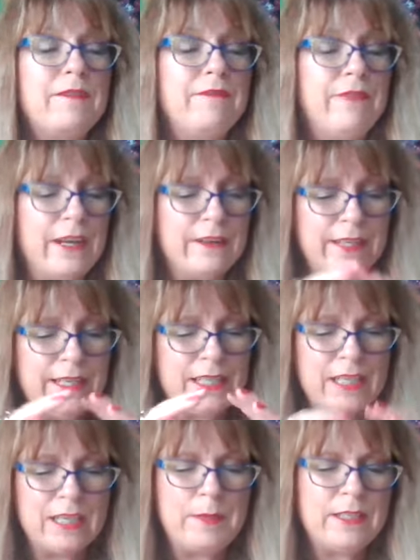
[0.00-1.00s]
to be a very,
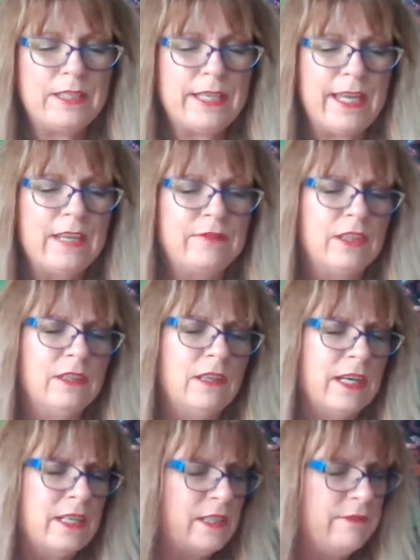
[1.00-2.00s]
it's going to be a day of a
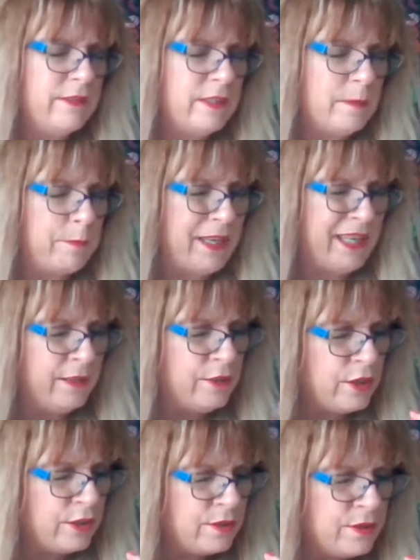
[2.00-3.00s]
lot of different
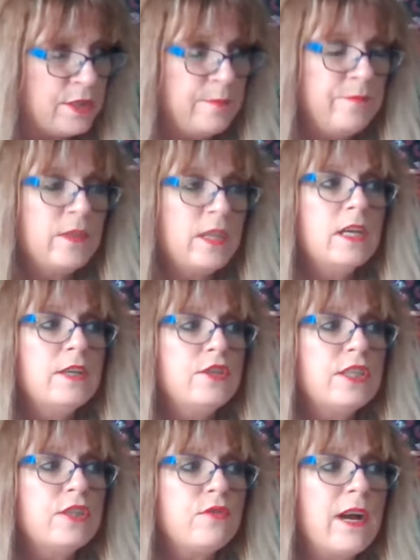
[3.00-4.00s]
opinions.
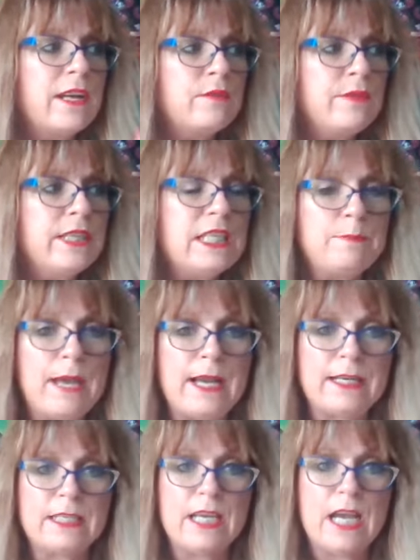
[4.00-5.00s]
Just try to
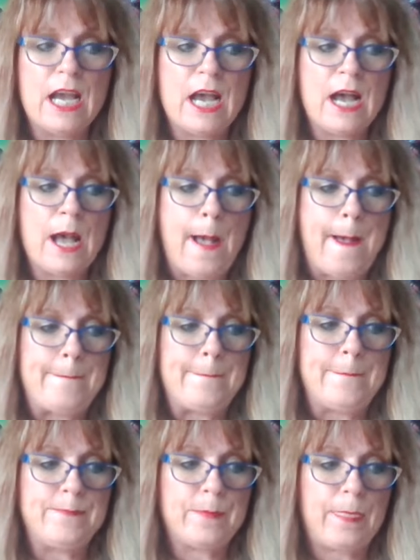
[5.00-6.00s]
respect,
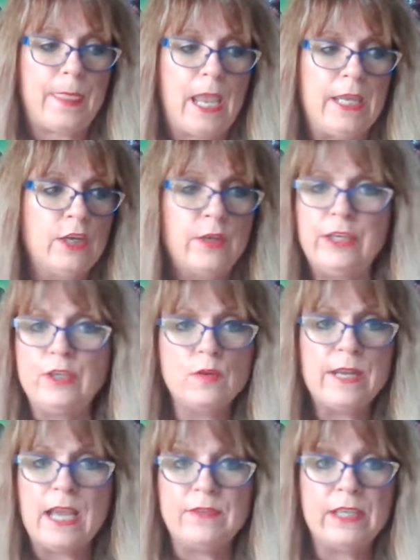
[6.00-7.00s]
um, you know, you
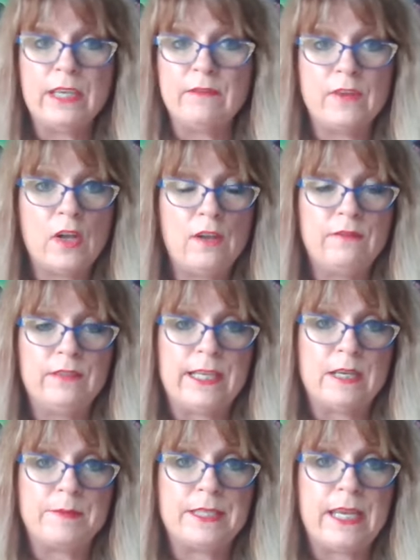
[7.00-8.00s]
don't have to get involved,
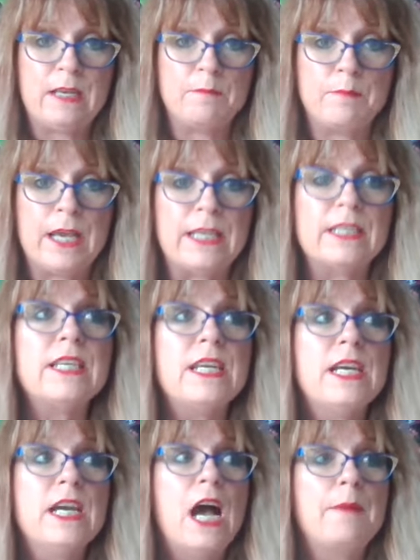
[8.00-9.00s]
like I'm saying, but
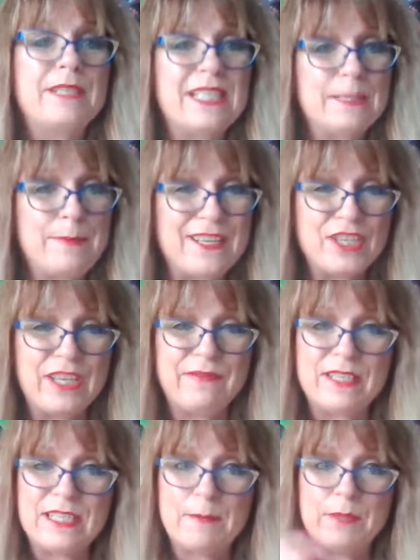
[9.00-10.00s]
um, especially
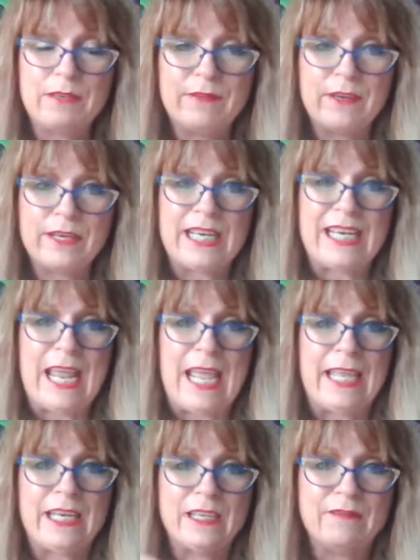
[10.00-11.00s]
if it's something very
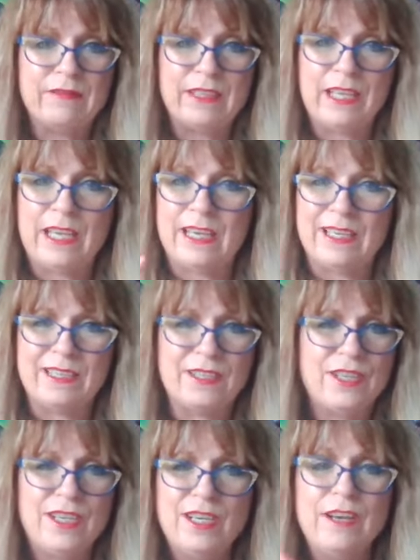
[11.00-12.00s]
negative and, and
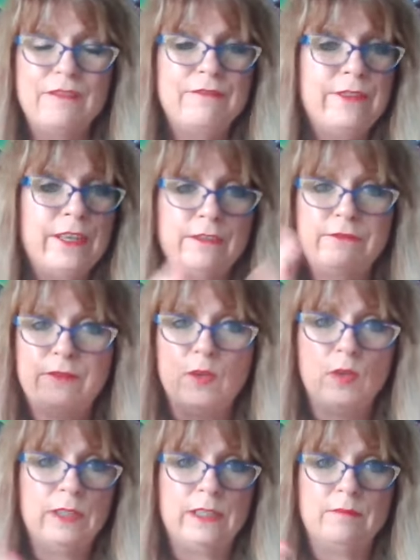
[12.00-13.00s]

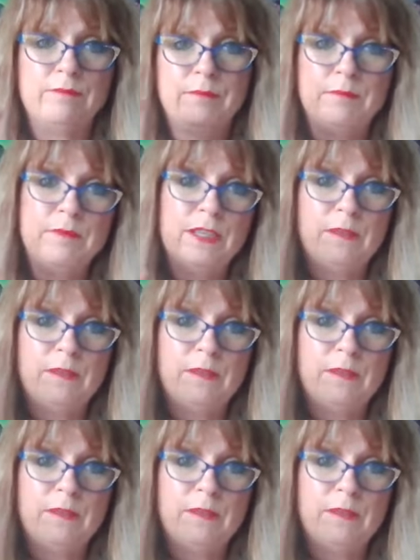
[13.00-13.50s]
fearful and